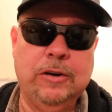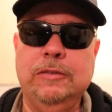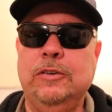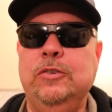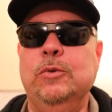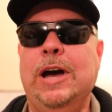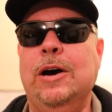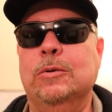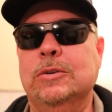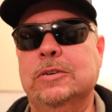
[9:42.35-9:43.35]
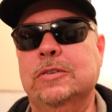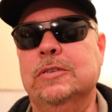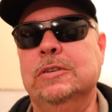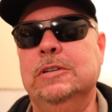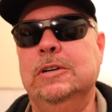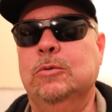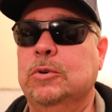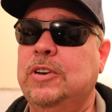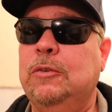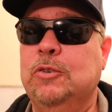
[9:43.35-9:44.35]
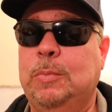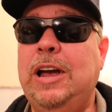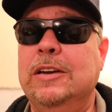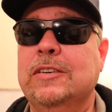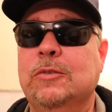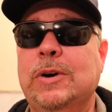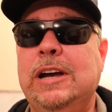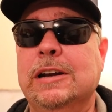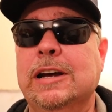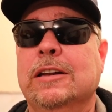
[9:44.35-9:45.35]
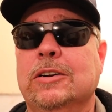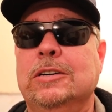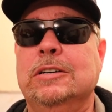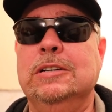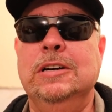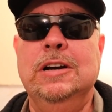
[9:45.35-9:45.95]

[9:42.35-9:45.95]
over two hours, which I'm surprised it ran that long.